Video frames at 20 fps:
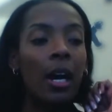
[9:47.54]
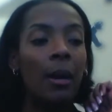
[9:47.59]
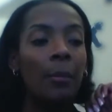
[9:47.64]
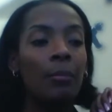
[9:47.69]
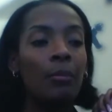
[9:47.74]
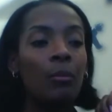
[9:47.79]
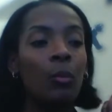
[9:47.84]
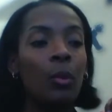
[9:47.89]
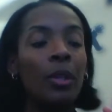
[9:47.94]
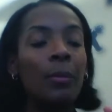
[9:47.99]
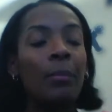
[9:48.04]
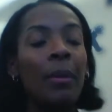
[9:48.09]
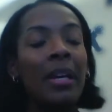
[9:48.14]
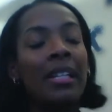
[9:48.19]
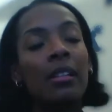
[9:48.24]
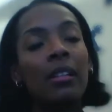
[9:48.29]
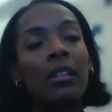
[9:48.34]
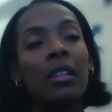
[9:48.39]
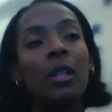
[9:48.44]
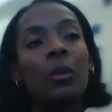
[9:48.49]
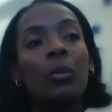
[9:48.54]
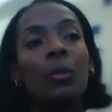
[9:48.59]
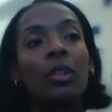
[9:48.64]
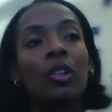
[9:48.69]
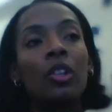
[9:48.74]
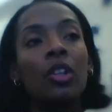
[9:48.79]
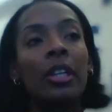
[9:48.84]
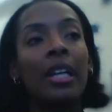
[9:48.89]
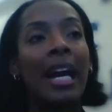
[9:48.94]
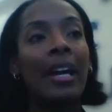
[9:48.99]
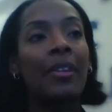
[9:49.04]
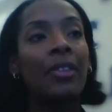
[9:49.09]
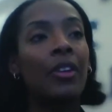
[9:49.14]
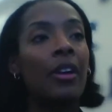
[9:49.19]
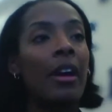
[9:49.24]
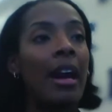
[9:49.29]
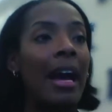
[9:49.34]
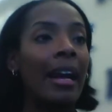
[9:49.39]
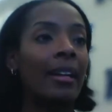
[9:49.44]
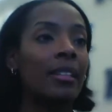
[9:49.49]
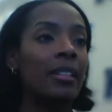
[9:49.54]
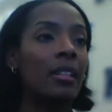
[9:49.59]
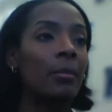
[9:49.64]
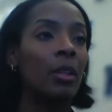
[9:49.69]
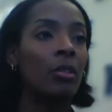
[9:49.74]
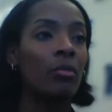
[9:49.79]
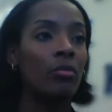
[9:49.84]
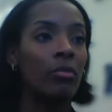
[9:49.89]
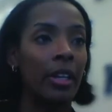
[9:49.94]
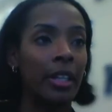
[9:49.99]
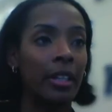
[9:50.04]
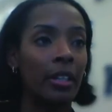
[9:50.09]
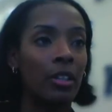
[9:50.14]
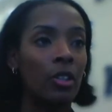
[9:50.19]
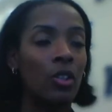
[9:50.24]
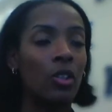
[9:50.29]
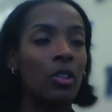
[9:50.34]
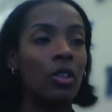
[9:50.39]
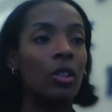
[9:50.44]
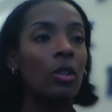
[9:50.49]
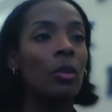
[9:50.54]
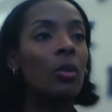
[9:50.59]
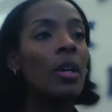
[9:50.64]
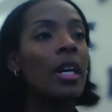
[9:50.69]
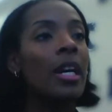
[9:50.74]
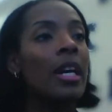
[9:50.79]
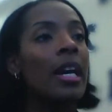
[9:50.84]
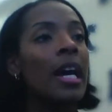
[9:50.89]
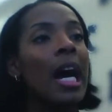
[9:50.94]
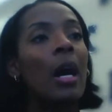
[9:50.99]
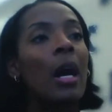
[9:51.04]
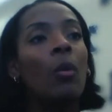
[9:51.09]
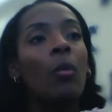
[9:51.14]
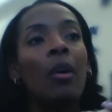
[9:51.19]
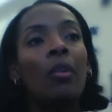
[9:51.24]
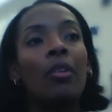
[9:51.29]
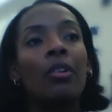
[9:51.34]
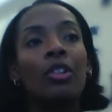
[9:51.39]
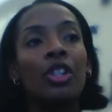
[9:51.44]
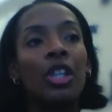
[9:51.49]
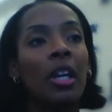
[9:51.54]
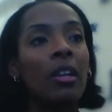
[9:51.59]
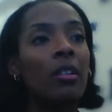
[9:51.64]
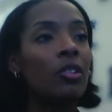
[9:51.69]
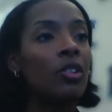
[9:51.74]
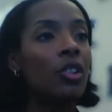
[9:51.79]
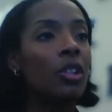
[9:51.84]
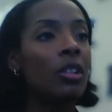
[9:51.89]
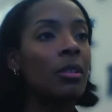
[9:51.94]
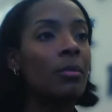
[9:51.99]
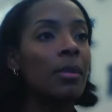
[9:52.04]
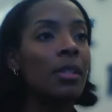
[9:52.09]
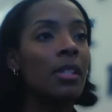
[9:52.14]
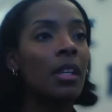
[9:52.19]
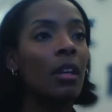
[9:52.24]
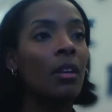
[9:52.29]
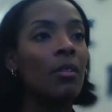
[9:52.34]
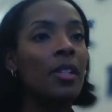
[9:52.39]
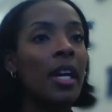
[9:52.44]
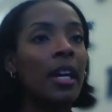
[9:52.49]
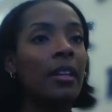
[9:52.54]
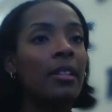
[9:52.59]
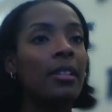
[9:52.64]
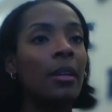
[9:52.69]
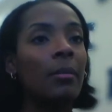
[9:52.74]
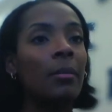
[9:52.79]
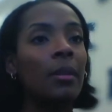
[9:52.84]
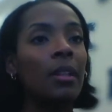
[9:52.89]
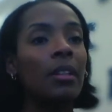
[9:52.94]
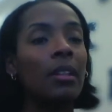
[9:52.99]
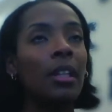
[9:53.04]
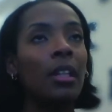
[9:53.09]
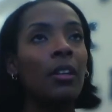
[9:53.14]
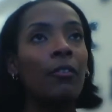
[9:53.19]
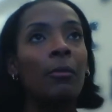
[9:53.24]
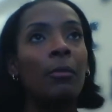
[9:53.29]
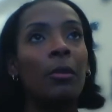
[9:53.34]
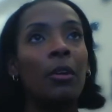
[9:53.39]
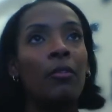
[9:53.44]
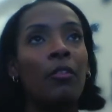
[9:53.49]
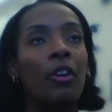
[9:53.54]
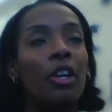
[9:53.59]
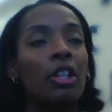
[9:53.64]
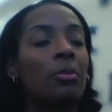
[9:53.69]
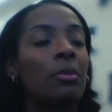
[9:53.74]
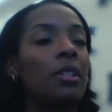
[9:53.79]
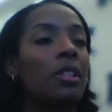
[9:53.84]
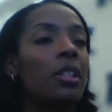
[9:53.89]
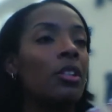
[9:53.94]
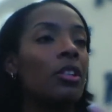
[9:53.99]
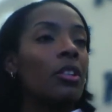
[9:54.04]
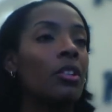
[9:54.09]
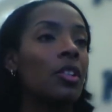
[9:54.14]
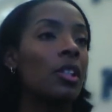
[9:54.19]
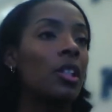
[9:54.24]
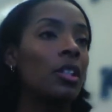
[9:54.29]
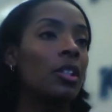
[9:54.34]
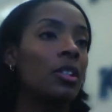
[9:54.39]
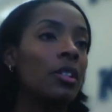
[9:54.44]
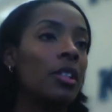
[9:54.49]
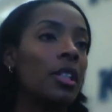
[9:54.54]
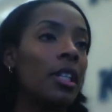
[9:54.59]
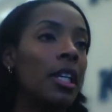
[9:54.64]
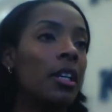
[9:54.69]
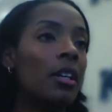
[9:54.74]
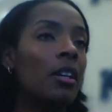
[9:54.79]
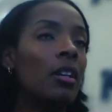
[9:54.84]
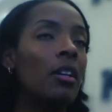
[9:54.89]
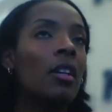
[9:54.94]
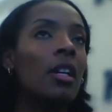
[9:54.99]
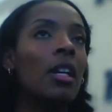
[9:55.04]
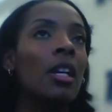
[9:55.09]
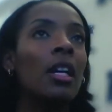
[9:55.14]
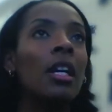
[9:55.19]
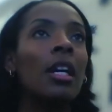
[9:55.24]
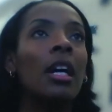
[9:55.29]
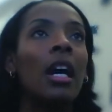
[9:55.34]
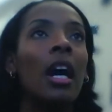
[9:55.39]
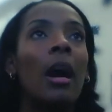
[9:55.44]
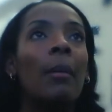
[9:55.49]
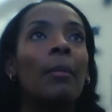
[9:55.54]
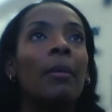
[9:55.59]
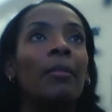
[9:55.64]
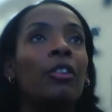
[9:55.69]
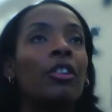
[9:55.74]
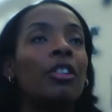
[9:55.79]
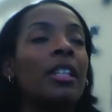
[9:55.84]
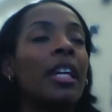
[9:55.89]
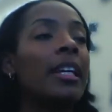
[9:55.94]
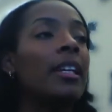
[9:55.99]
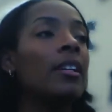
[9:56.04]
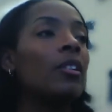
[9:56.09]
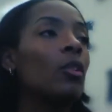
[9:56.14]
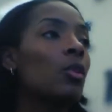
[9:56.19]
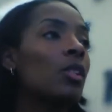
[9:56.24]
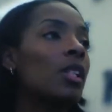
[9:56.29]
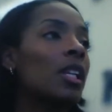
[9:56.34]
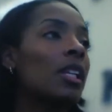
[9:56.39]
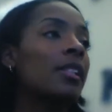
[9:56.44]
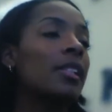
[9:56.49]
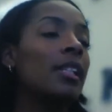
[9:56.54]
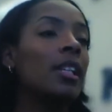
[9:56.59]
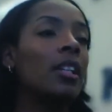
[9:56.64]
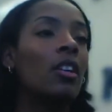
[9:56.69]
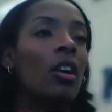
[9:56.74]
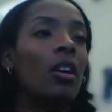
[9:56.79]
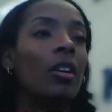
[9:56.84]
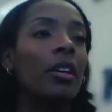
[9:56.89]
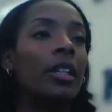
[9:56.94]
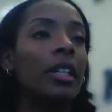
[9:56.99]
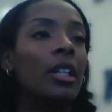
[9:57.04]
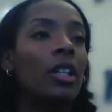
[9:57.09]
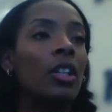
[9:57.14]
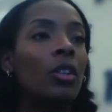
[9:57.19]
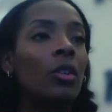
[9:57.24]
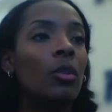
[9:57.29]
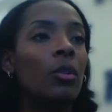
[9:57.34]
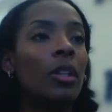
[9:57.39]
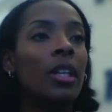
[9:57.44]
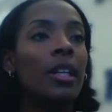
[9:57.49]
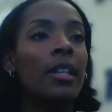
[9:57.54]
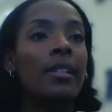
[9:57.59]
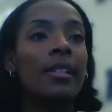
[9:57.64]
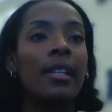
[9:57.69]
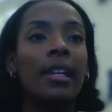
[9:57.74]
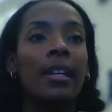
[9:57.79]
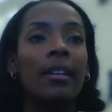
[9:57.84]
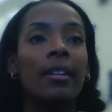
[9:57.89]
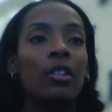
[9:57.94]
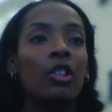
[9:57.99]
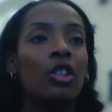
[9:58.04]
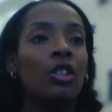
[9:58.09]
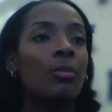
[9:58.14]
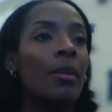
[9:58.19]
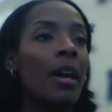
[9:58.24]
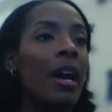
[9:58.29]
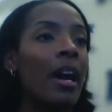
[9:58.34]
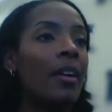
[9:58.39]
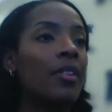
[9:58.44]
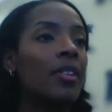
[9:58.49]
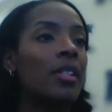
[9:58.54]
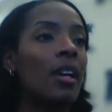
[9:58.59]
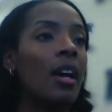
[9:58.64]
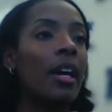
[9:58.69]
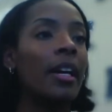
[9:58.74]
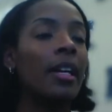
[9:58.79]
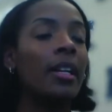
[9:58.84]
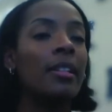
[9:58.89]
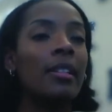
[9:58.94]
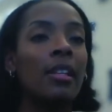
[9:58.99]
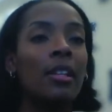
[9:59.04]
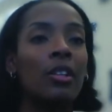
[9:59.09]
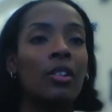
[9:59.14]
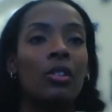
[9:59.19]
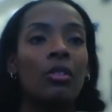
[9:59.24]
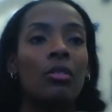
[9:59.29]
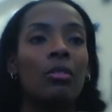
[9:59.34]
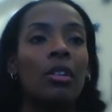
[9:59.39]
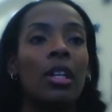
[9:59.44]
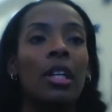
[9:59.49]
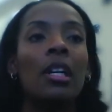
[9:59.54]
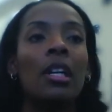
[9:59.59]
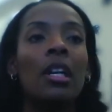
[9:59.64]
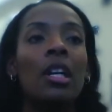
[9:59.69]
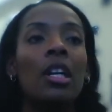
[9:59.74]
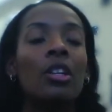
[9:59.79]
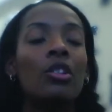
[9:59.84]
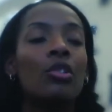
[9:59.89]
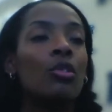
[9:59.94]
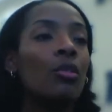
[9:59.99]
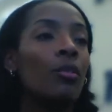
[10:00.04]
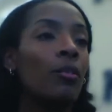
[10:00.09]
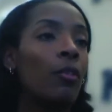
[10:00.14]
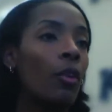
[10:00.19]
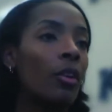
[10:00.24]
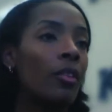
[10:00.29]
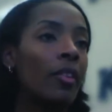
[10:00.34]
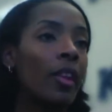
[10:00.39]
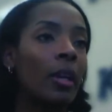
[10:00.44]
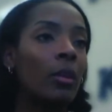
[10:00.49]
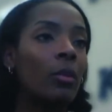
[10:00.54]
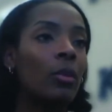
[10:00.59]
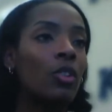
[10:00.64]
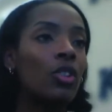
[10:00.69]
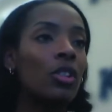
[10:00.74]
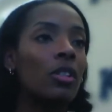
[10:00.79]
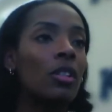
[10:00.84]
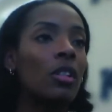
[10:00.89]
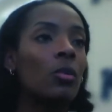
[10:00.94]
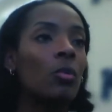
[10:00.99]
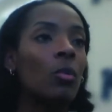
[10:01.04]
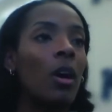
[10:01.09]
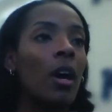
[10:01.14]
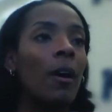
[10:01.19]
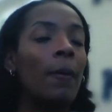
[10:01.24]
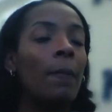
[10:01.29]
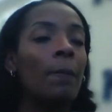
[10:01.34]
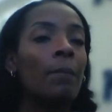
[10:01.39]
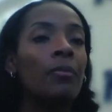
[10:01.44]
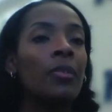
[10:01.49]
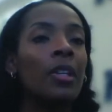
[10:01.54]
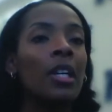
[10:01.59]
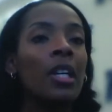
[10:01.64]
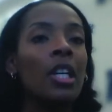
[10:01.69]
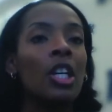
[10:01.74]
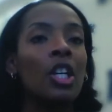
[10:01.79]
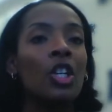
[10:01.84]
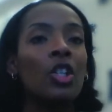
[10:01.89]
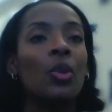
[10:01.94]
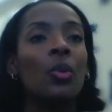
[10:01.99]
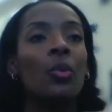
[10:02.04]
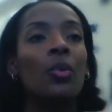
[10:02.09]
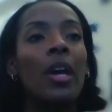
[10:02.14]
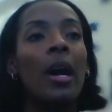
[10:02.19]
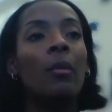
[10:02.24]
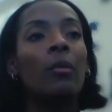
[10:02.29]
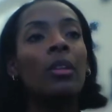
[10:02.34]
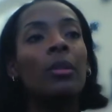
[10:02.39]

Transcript: we basically would look at their academic rigor. So how well they're challenging themselves academically from their freshman to their senior year. If they're taking those 16 Carnegie units, English, math, science, history, 2 foreign languages as well. So that would